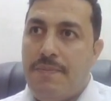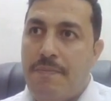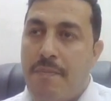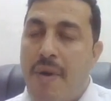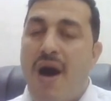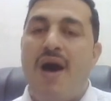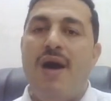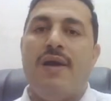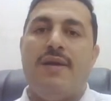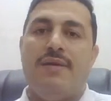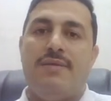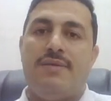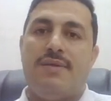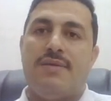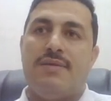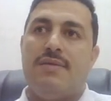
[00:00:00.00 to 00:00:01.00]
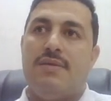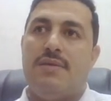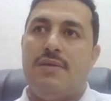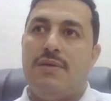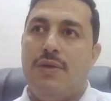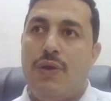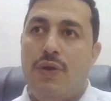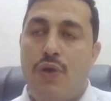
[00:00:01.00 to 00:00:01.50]
mild
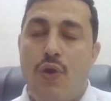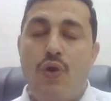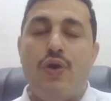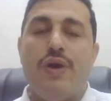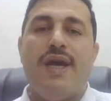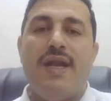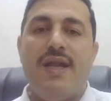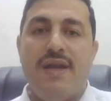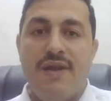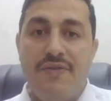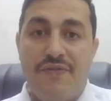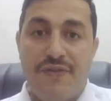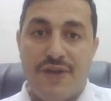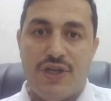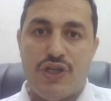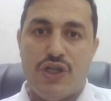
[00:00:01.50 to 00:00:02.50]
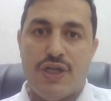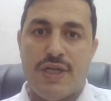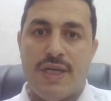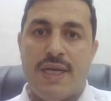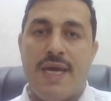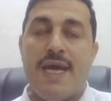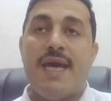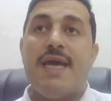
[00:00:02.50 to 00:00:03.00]
local
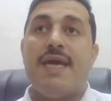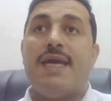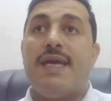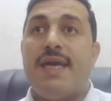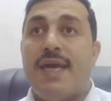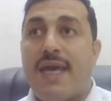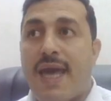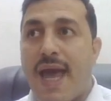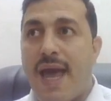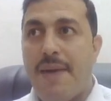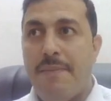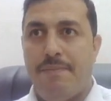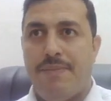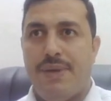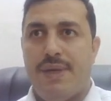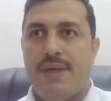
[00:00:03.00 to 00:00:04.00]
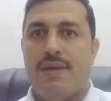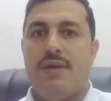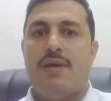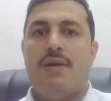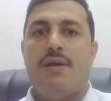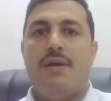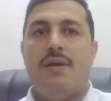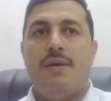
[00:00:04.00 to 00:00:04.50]
infection can be
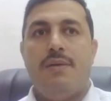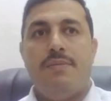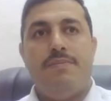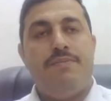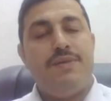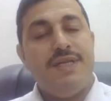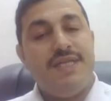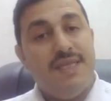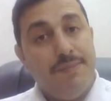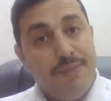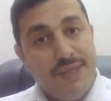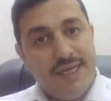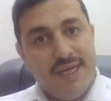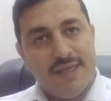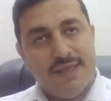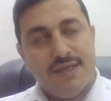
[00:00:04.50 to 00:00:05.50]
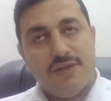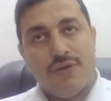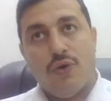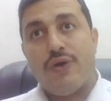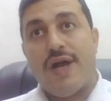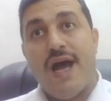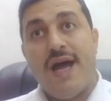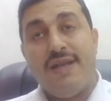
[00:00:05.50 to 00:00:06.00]
precipitated
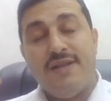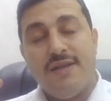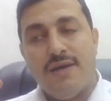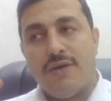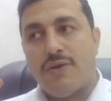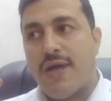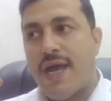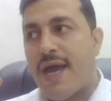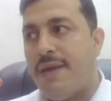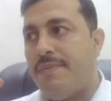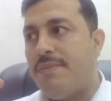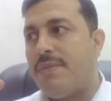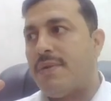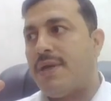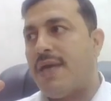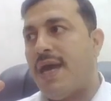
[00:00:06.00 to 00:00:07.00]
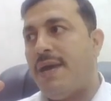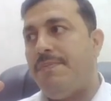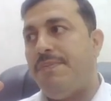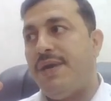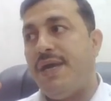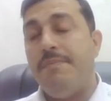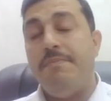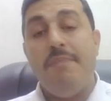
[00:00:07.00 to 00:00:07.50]
or can
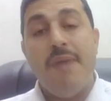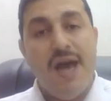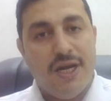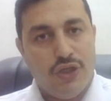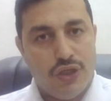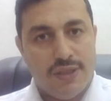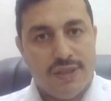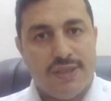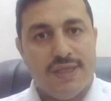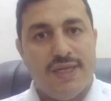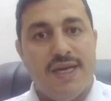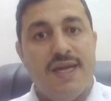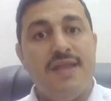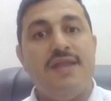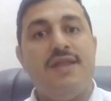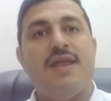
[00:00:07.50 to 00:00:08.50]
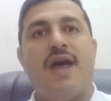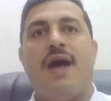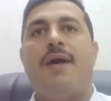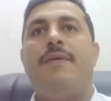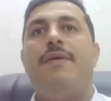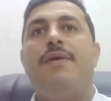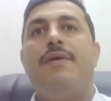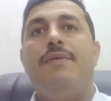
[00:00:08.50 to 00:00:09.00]
be imagined in the
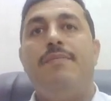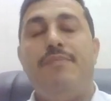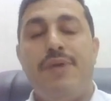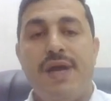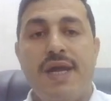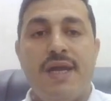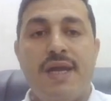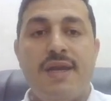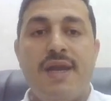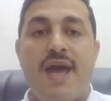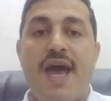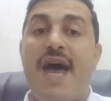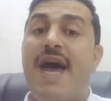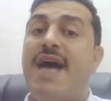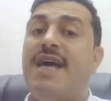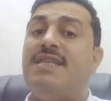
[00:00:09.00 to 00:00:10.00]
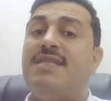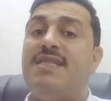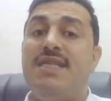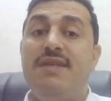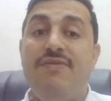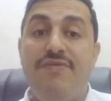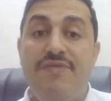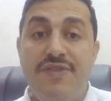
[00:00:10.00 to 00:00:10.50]
brain as
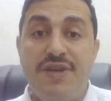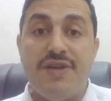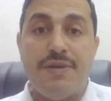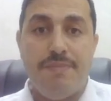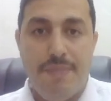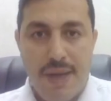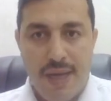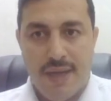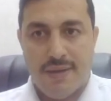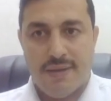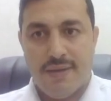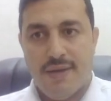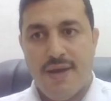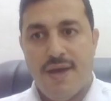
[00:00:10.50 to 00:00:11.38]
severe pain,